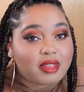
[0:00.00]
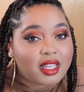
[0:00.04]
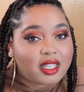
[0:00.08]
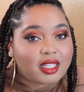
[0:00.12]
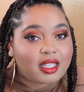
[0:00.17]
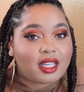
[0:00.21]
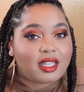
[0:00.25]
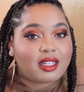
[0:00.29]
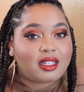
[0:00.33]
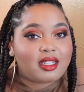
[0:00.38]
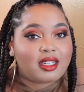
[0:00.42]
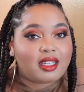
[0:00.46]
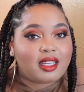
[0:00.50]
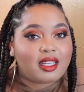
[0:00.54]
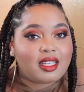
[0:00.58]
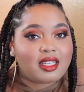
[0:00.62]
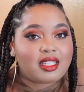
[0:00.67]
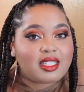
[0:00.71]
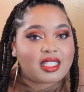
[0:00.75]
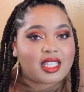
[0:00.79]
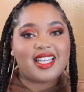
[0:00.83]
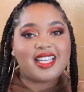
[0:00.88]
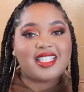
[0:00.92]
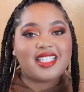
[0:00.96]
It kind of
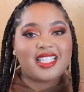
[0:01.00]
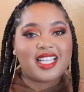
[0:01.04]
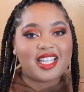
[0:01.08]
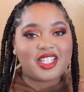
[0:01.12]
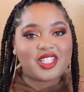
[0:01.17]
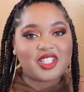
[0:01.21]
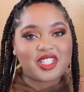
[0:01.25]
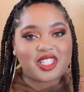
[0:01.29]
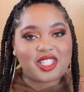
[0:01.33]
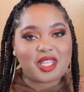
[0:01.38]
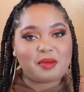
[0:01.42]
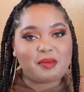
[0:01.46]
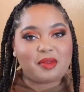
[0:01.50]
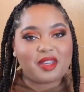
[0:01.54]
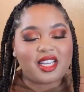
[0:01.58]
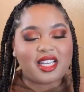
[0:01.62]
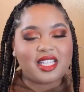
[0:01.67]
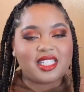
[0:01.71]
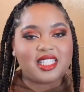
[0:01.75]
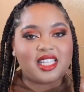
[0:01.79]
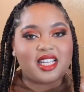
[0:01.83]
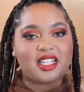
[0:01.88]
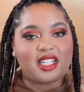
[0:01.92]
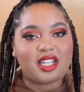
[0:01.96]
does. It's interesting
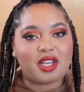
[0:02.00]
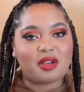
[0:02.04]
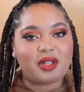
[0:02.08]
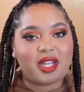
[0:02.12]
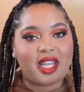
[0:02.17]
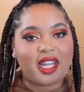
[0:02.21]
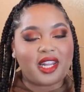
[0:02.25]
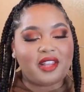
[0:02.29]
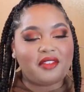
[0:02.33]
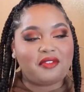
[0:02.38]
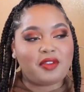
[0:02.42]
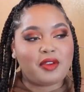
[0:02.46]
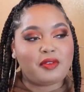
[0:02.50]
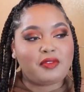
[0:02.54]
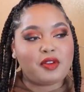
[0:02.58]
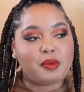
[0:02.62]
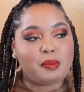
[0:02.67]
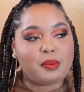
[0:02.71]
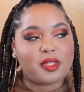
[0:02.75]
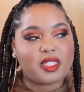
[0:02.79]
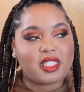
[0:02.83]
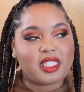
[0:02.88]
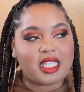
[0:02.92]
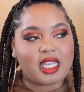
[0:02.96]
because they're donating
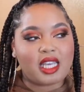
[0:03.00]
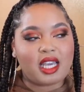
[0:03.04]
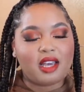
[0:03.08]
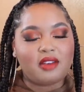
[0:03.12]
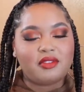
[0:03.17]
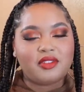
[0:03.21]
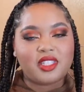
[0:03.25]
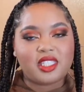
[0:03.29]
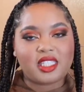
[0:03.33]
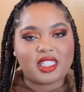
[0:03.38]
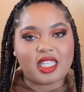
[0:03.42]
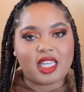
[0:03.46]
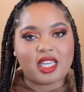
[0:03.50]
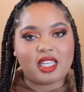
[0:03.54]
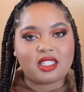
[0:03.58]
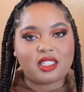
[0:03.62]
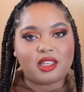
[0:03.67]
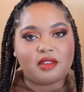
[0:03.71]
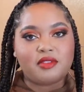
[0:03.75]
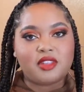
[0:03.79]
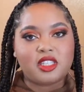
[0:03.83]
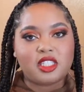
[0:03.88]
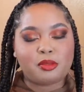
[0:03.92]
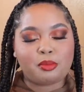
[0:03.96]
50% of the
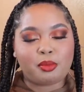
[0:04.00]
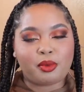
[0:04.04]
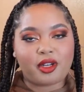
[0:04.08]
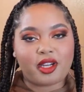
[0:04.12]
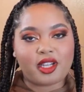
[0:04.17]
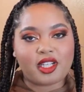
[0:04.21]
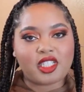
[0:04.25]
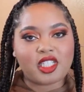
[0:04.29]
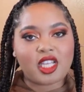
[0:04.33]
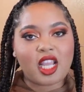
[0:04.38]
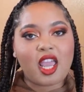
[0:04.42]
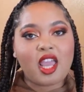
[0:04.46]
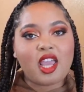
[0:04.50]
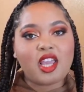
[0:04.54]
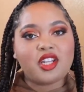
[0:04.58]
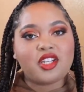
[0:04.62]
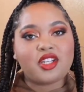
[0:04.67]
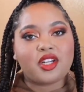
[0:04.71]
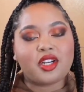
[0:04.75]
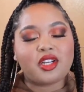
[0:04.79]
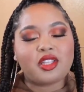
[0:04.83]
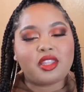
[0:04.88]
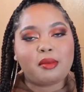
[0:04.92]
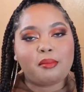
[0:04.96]
sales of this brush
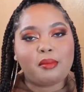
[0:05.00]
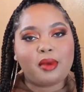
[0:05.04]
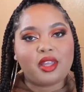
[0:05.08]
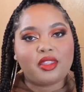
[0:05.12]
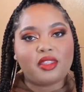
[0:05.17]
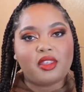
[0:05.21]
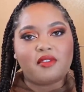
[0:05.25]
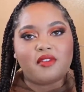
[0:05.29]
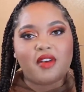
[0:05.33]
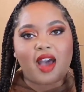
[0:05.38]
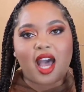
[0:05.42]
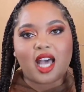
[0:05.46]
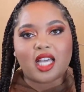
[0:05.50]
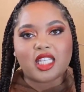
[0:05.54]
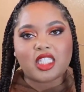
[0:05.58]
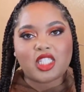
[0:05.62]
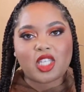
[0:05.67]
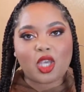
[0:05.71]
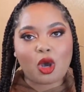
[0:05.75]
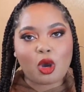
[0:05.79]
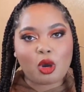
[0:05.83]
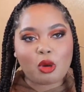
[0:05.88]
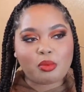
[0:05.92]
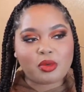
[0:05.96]
during the month of
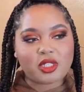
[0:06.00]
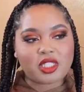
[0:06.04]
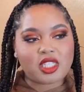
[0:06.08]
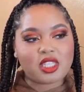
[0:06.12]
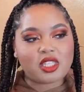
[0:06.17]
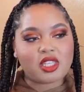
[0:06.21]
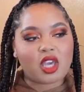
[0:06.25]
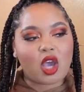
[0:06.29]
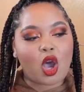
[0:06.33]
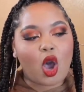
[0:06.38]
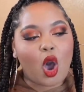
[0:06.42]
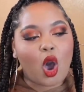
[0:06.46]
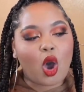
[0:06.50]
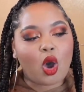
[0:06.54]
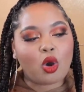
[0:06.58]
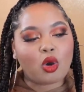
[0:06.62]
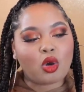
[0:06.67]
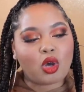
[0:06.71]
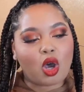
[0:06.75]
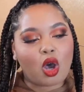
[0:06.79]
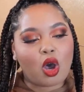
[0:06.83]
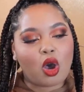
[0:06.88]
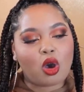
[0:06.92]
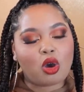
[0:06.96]
October to the
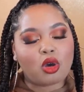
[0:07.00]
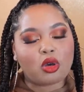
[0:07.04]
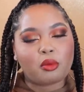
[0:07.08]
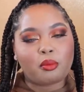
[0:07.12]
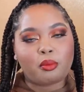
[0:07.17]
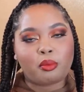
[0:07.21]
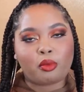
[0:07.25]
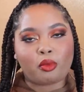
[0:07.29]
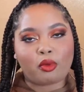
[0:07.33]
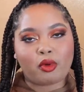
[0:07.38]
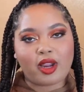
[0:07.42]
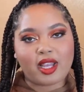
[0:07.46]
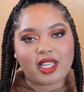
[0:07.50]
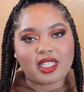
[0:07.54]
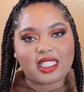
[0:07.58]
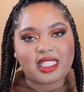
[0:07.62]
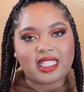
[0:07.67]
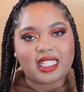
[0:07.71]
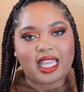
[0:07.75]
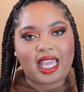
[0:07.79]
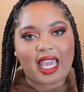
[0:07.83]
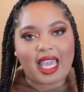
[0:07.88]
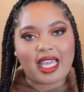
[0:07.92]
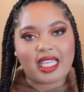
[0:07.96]
Hong Kong
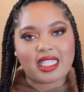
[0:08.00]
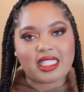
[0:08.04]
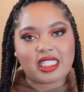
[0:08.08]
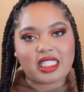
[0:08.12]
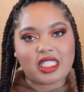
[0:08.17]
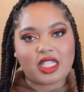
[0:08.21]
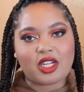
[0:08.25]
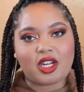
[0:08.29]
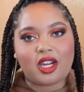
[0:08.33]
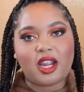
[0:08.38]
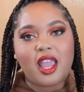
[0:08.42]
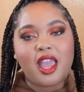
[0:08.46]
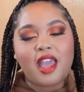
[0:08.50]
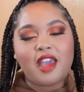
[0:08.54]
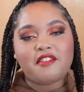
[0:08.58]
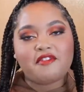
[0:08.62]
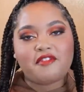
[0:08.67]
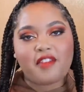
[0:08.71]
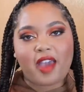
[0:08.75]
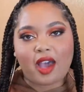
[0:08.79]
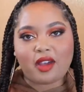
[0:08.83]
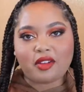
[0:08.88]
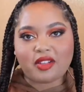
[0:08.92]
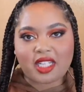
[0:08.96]
Breast Cancer
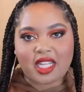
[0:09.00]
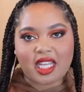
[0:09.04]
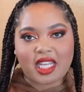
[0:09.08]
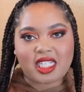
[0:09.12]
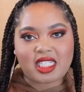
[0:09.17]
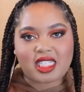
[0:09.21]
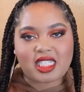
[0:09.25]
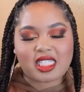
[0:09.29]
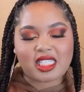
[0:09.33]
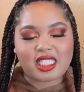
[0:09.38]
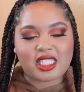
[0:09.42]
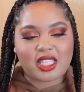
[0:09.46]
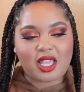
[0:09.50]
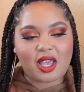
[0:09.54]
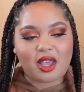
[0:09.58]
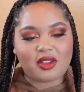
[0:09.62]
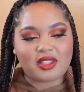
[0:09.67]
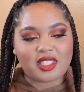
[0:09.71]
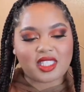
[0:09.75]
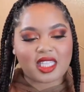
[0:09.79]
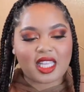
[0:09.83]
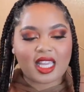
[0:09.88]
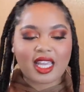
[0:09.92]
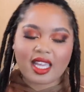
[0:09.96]
Foundation. So I
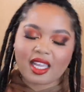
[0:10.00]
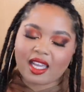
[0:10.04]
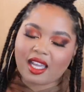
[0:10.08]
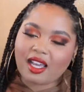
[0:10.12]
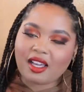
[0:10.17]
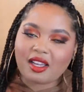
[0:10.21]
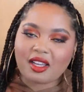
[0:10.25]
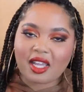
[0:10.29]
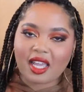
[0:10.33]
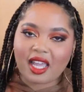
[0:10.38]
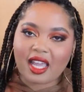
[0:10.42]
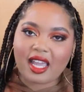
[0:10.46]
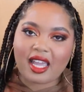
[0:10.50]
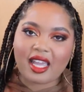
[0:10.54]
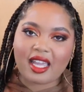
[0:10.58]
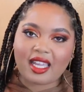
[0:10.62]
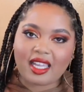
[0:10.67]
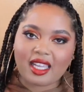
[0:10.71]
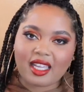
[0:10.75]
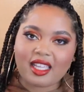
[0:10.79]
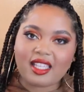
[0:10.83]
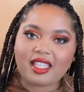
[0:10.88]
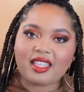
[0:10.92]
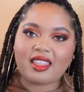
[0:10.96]
was like,
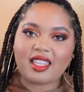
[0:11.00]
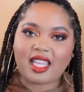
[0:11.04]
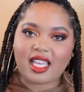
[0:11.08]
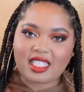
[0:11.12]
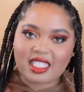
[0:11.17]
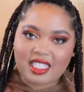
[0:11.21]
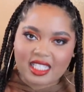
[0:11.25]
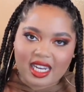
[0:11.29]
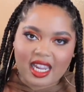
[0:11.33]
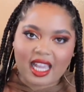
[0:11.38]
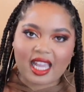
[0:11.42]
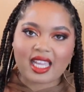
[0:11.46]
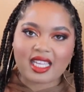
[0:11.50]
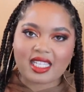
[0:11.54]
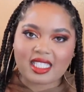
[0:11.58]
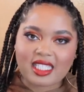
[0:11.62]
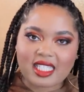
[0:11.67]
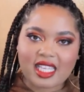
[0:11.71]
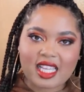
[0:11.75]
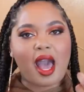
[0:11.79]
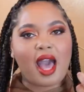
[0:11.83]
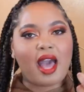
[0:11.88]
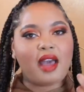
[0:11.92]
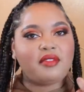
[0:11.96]
okay, that's
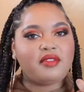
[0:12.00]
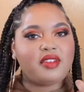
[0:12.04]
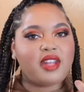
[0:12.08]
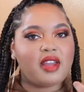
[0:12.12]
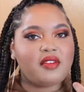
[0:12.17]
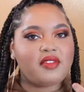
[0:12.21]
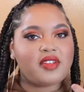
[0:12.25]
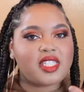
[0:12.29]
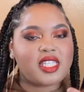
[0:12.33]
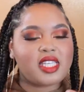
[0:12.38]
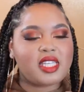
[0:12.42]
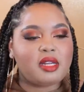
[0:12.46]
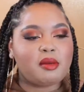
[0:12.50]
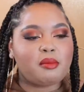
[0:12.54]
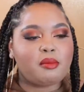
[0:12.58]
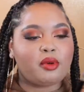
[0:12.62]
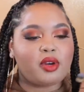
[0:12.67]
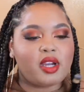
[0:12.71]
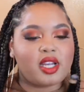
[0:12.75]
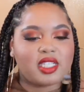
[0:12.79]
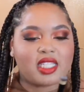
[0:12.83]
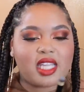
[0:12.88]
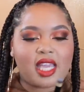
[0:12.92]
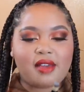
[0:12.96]
nice. I've never seen a
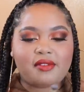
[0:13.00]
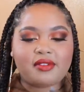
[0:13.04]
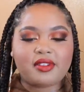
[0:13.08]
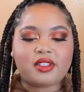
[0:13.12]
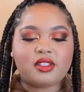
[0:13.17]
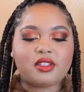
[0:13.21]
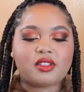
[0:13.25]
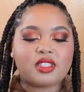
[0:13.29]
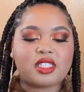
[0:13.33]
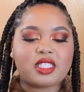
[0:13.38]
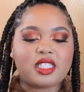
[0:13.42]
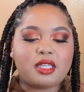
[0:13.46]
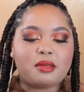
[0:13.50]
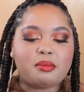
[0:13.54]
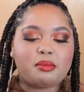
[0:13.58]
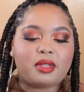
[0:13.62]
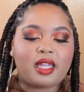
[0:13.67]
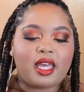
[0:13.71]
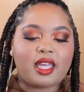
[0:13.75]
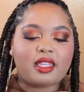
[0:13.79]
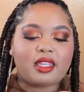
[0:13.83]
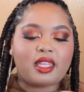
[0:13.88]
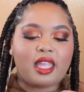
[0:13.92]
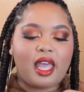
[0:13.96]
brush have a little tip
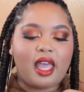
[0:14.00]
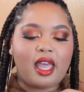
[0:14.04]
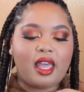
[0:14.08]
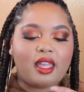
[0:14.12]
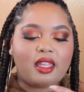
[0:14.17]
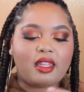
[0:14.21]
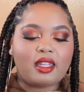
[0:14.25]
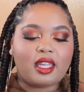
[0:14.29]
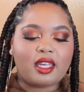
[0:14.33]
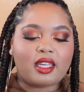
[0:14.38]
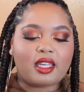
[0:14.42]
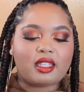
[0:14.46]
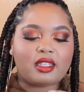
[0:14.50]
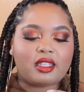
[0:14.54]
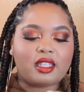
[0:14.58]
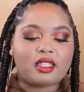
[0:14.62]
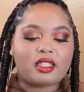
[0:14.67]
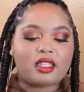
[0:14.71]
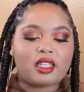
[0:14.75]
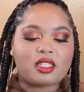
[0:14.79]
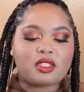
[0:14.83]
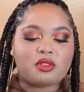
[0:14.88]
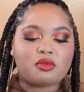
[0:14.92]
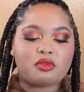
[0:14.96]
like that. Like I
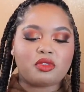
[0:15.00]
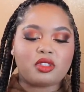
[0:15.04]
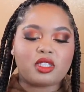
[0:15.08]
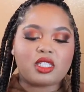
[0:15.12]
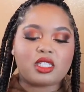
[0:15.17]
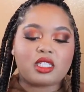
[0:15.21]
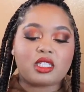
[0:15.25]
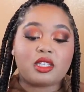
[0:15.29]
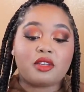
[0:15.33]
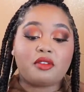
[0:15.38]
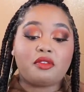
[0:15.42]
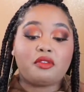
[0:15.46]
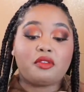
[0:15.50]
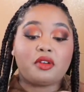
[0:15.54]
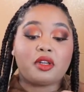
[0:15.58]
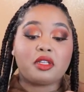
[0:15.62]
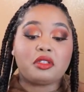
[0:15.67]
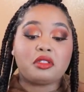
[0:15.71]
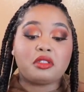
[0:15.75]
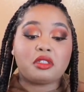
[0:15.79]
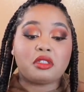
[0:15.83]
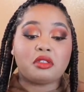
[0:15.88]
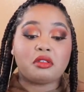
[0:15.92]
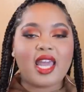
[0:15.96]
think that's really
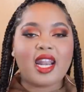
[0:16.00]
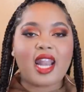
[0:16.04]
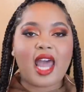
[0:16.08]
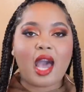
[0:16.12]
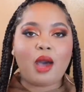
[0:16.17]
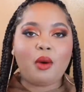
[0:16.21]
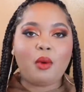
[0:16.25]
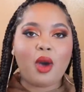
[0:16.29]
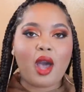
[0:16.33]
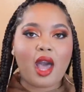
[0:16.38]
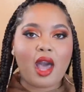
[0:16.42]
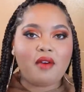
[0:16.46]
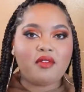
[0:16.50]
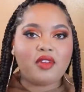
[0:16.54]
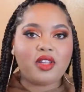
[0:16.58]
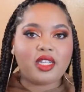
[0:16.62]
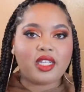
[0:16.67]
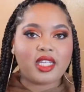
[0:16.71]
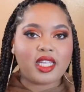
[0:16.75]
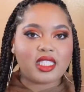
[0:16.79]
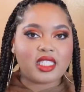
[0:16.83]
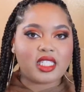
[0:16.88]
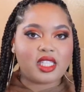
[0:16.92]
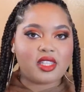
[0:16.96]
different. And I will have a
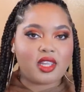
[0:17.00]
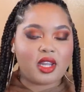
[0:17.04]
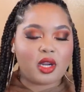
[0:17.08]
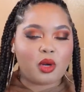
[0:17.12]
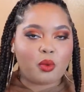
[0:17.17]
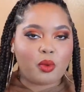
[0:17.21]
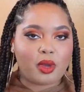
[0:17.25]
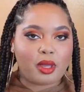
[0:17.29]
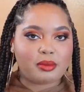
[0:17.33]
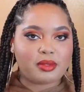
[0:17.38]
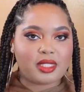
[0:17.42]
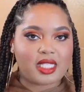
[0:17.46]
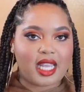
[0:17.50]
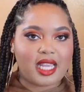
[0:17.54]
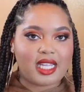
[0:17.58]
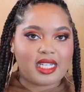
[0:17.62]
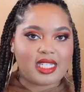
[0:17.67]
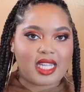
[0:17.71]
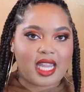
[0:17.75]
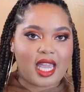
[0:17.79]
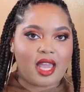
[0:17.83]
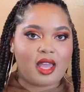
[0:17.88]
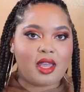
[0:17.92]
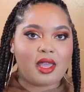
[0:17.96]
link to their
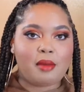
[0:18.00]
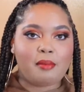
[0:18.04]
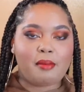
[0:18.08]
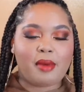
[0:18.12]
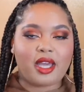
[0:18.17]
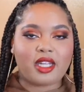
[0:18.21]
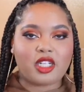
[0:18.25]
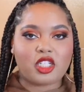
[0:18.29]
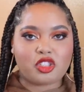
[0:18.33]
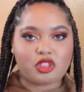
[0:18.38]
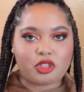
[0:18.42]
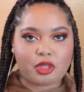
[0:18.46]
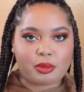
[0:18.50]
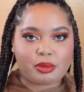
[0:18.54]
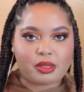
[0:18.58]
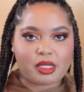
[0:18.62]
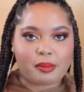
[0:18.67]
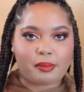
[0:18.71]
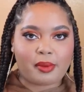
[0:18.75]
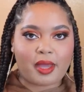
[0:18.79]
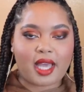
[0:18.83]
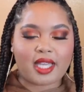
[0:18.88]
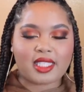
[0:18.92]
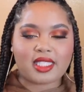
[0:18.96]
website down in my
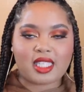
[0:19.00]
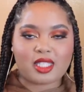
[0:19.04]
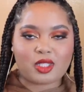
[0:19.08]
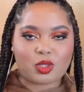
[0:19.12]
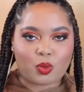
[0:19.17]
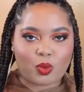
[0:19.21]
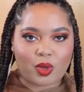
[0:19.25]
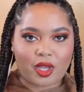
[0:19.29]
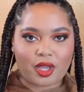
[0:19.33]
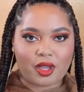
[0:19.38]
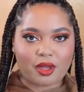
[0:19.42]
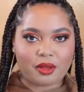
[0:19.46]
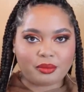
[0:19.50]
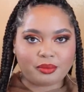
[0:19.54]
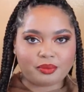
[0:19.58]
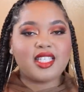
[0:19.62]
description box as well.